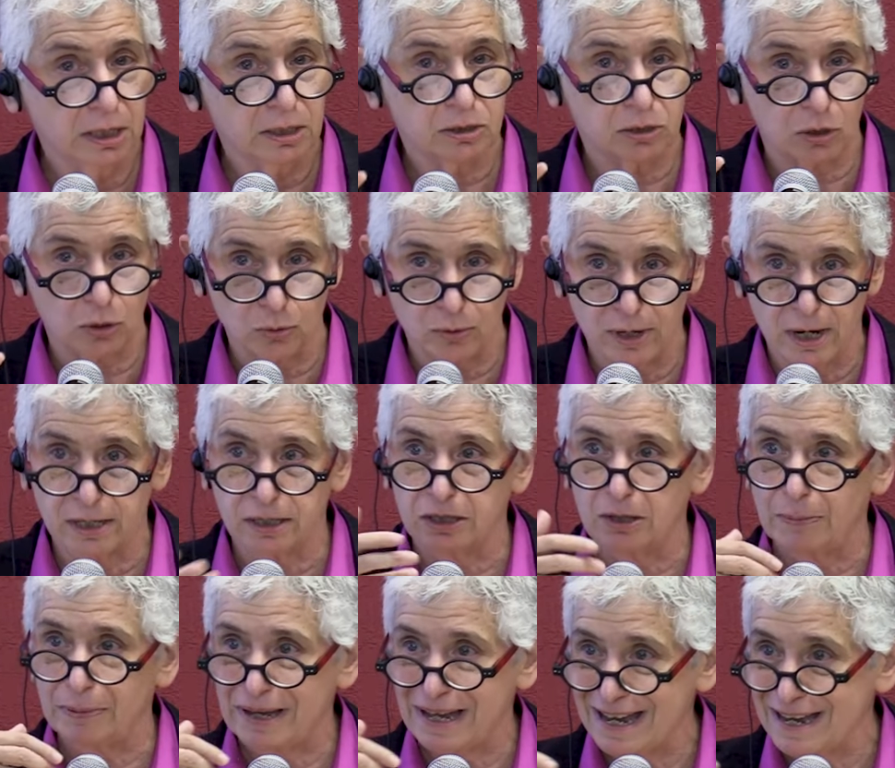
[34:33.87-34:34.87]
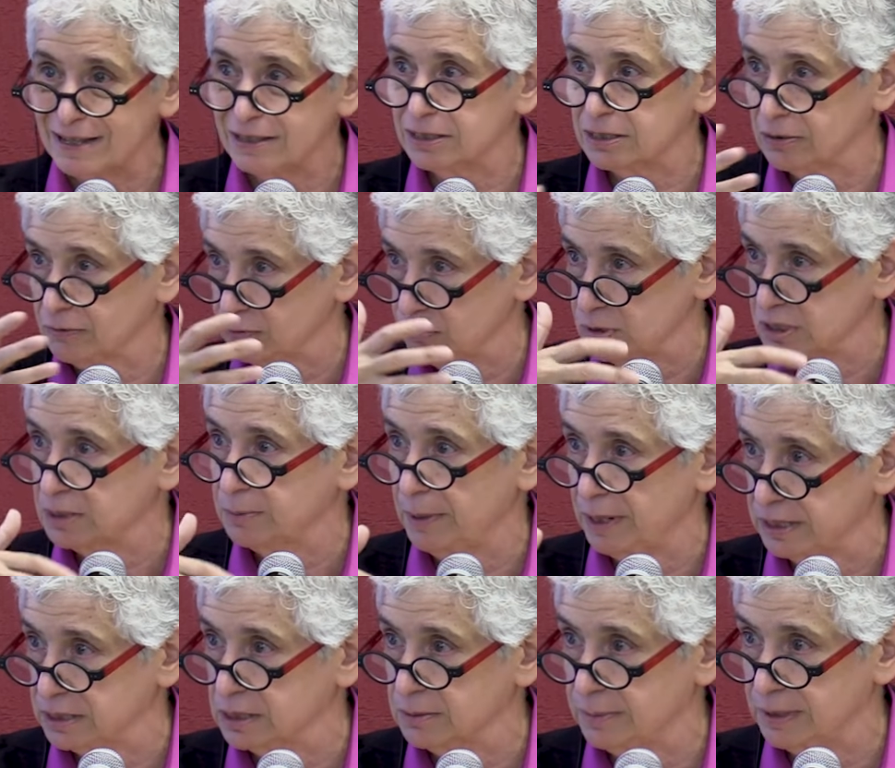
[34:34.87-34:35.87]
to create the paths of
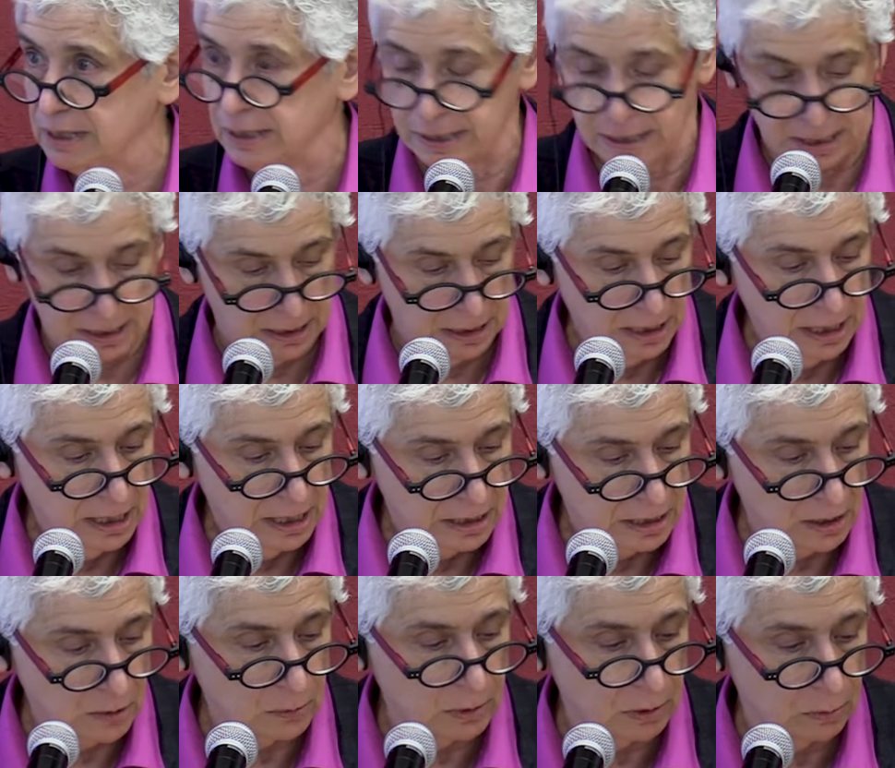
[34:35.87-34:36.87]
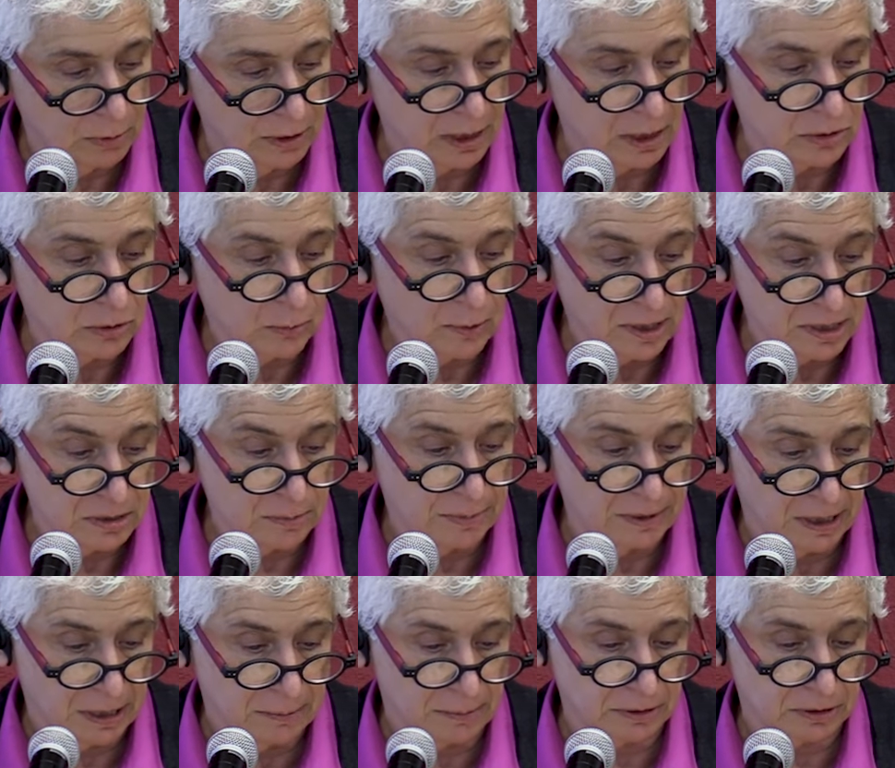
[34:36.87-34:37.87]
responsibility that we would otherwise
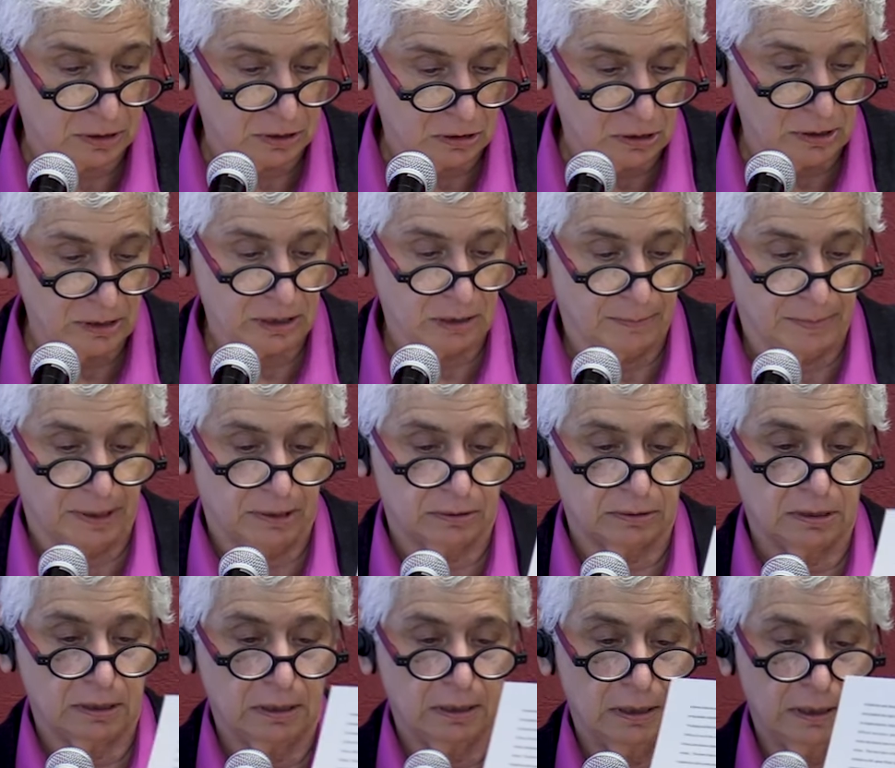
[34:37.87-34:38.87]
be able to talk about.